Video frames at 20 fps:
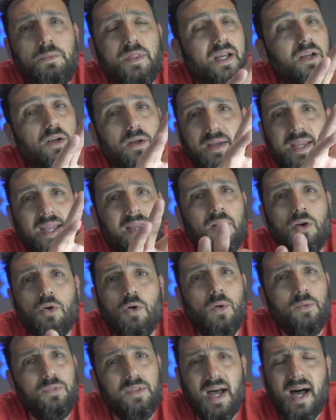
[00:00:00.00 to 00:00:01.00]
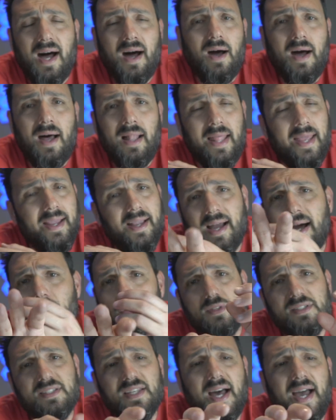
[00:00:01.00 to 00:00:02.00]
that can go down, like
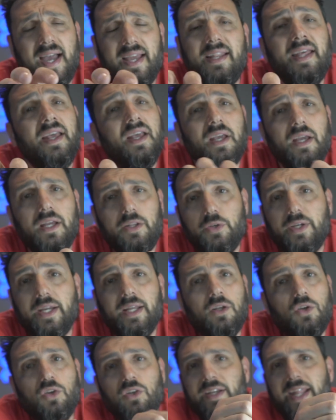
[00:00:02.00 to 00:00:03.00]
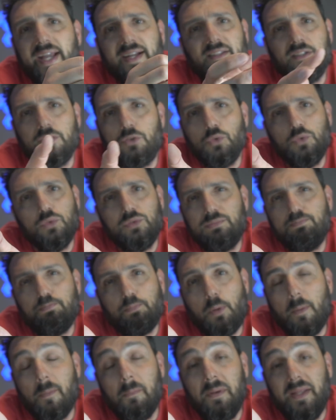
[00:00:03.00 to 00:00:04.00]
outside, you can connect it to
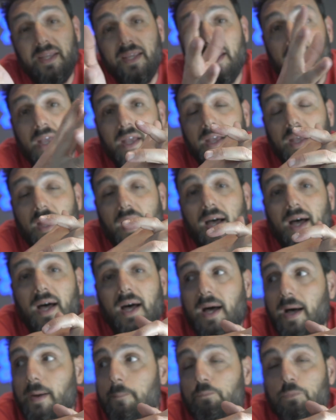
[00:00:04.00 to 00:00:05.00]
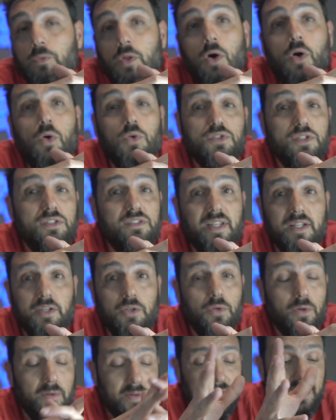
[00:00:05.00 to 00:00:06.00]
probably hoses that
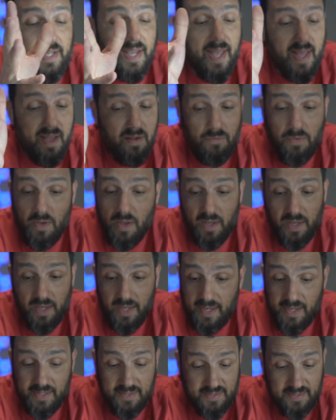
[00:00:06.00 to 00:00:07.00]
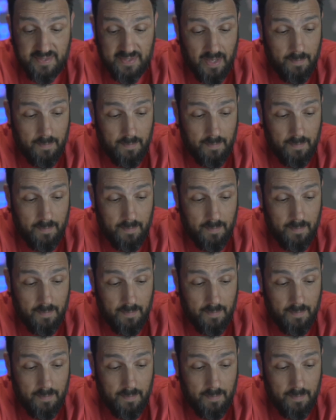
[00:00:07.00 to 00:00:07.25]
you already have. It's